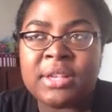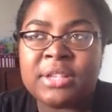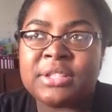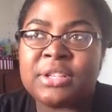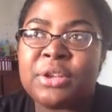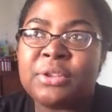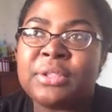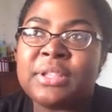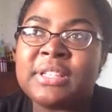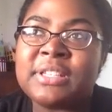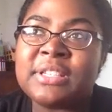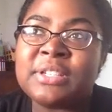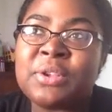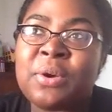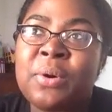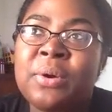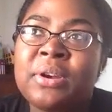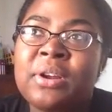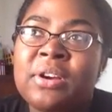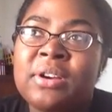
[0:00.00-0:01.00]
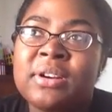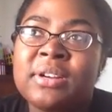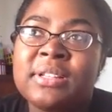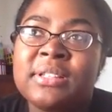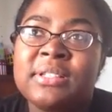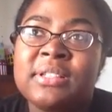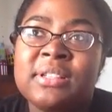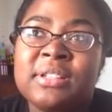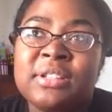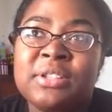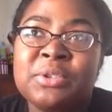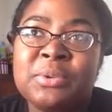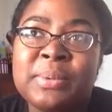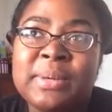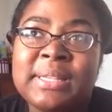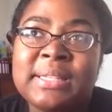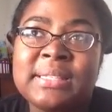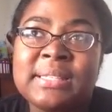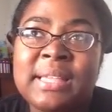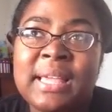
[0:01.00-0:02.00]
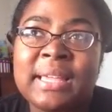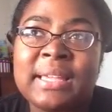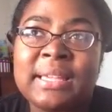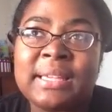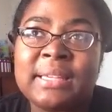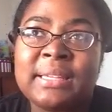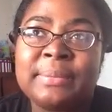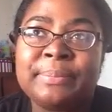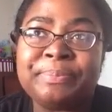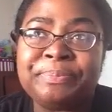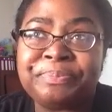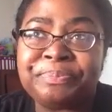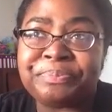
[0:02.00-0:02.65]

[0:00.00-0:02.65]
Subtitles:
So this is going on into the 22nd